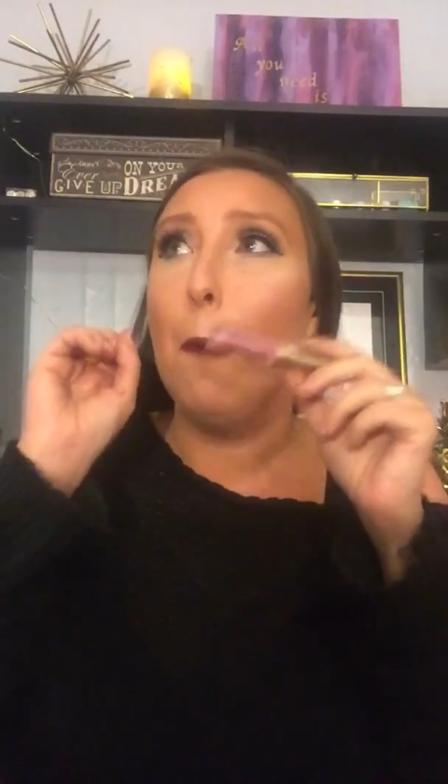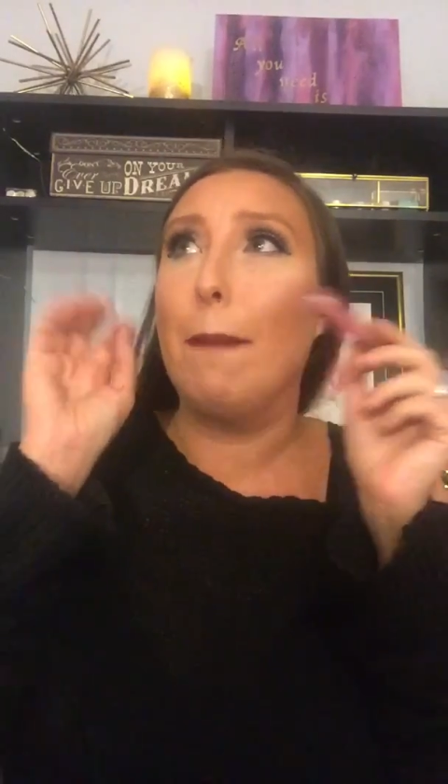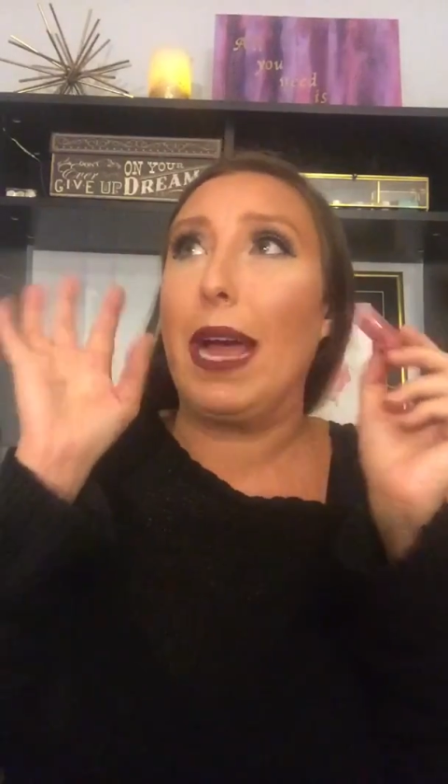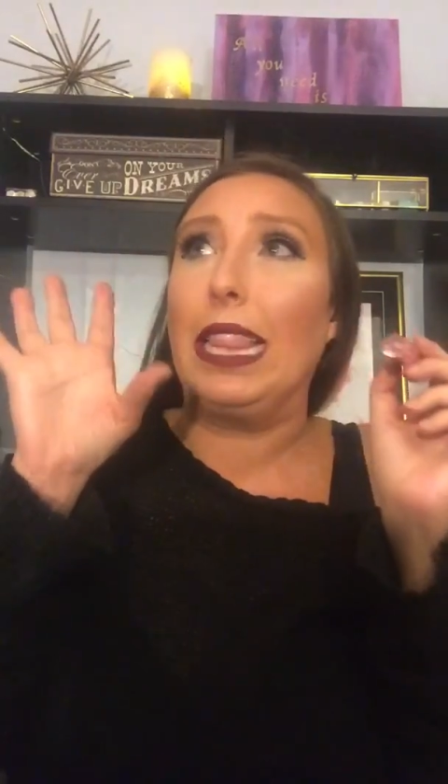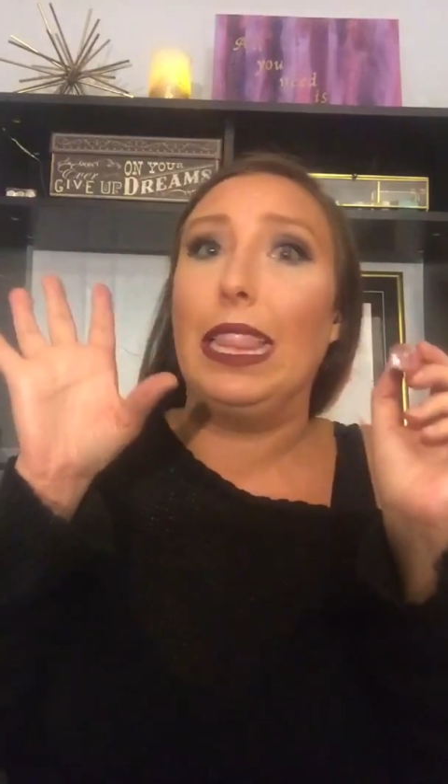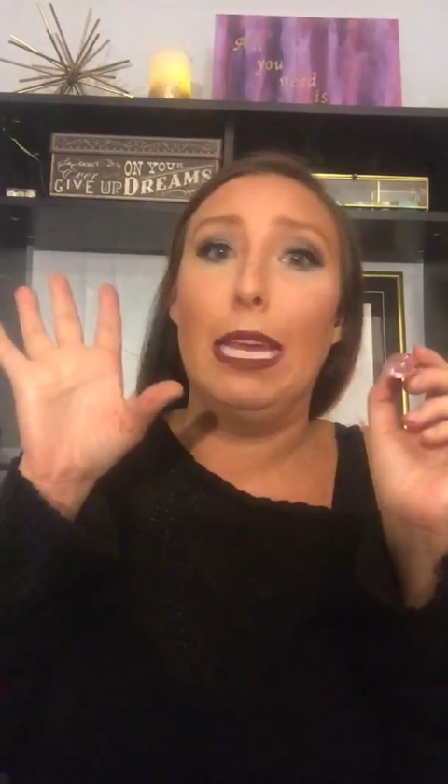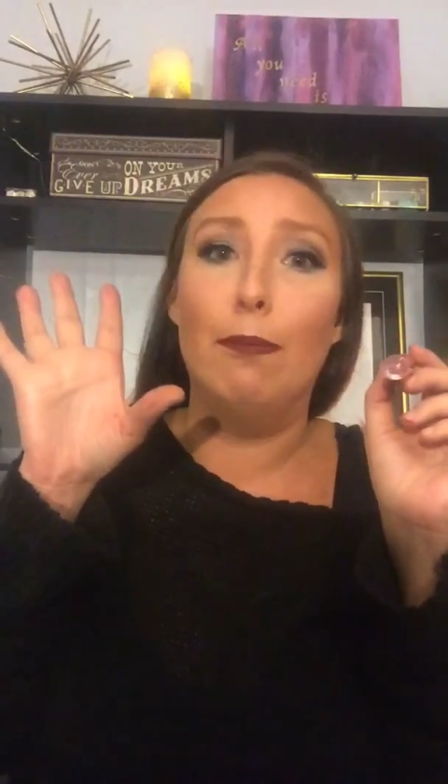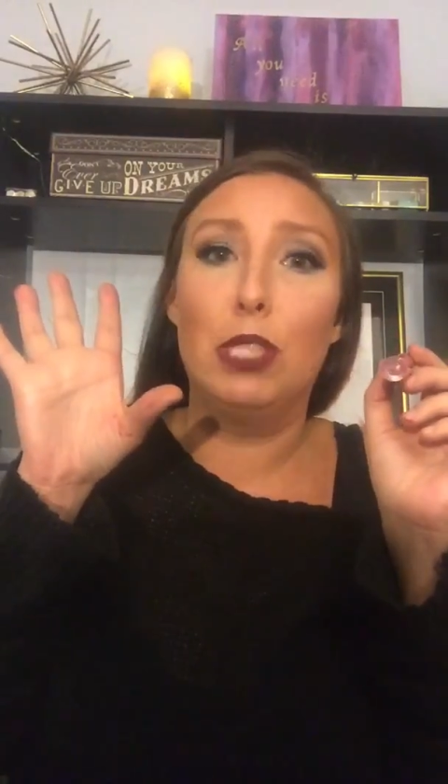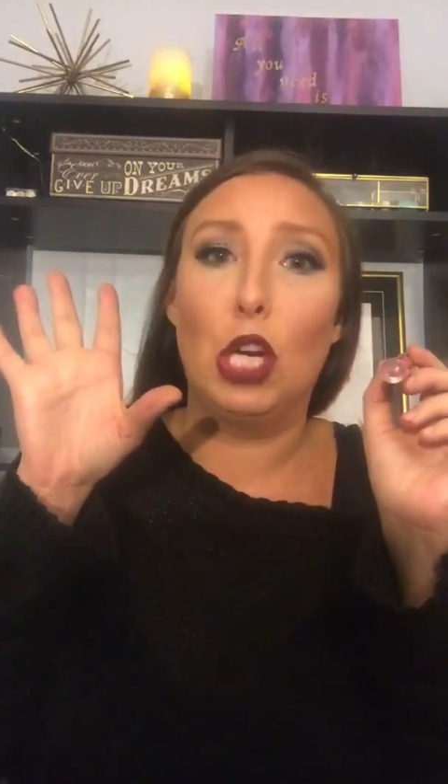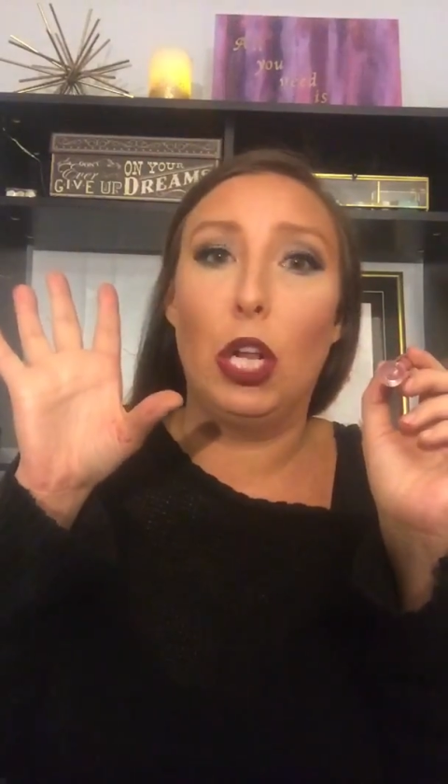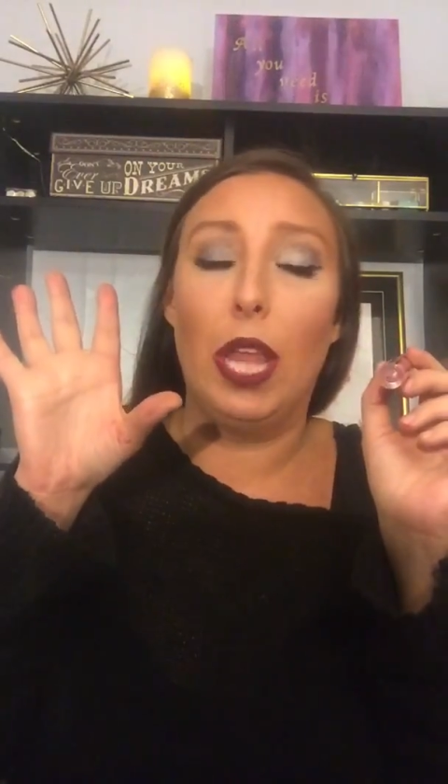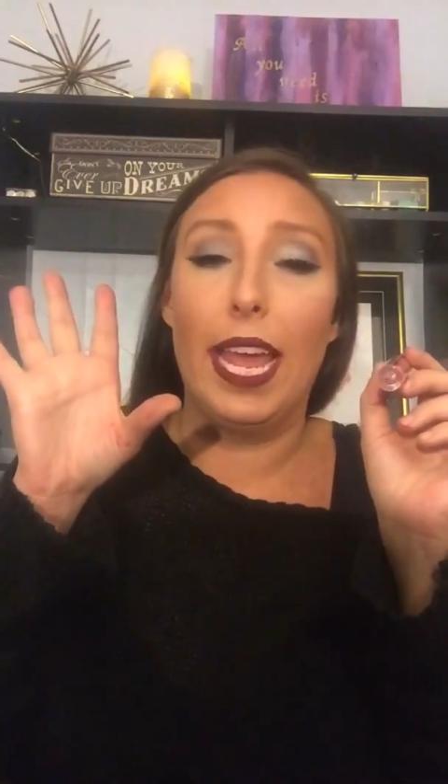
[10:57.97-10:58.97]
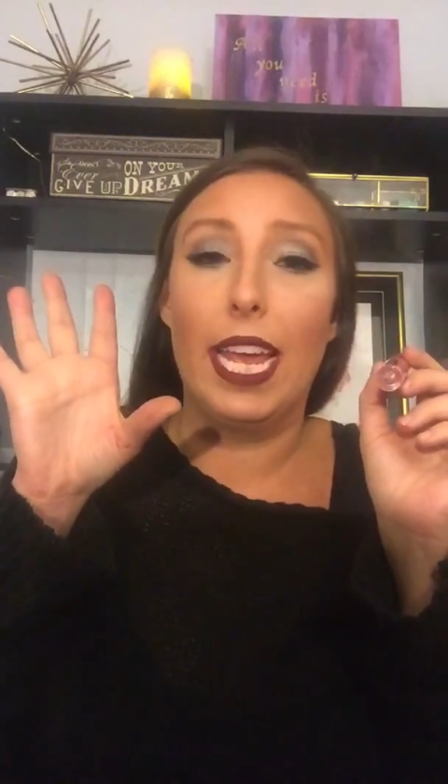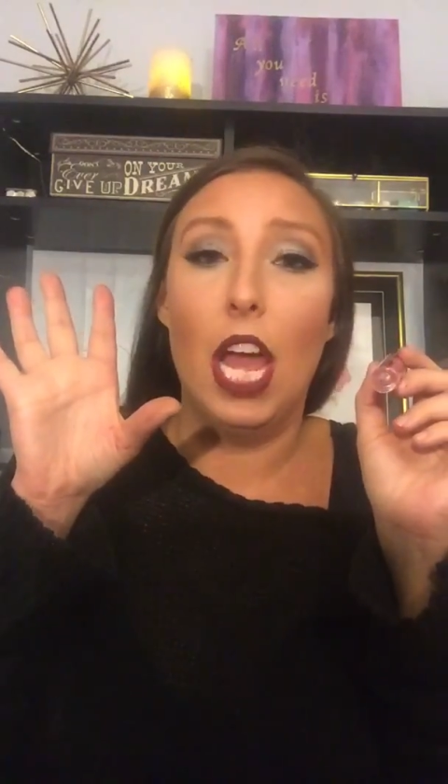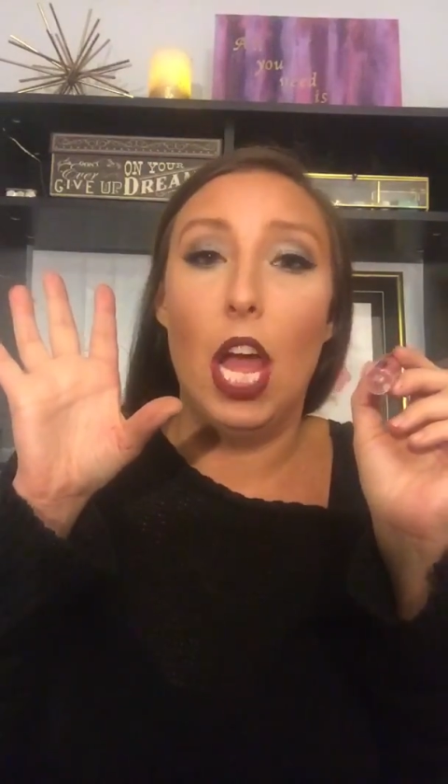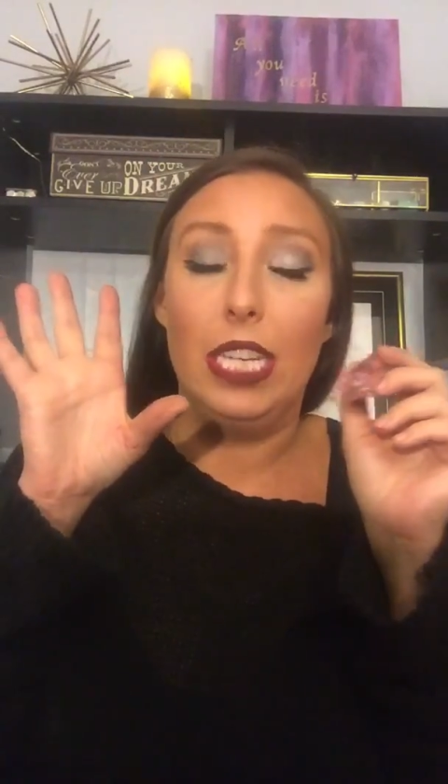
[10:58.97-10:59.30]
my lips are like